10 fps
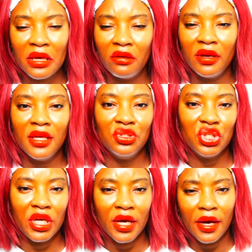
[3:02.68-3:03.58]
hearing
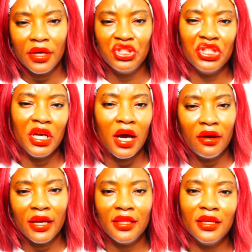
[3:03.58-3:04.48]
JR.
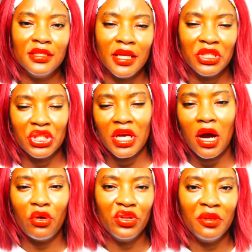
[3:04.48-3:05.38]
I think it's like
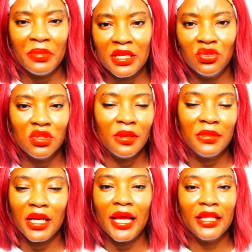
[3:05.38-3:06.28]
JR on the beat or
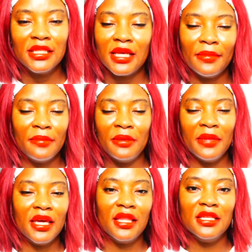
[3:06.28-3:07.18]
something like this. I might be
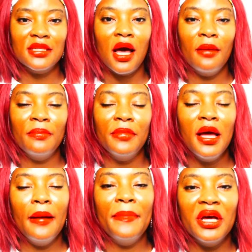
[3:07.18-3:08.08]
making this up,
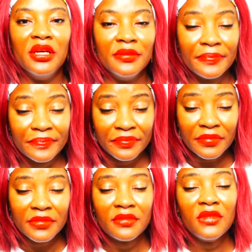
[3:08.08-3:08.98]
but
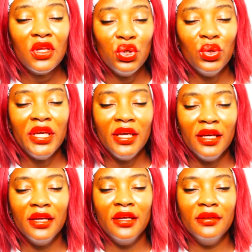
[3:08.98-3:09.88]
you
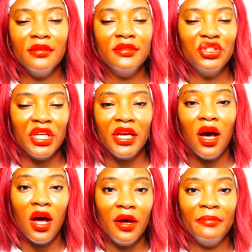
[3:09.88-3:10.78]
hear
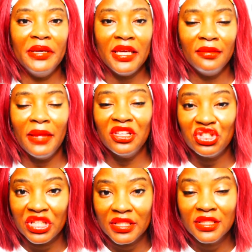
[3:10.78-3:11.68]
JR being
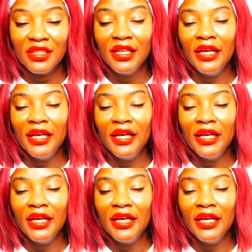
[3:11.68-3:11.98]
mentioned.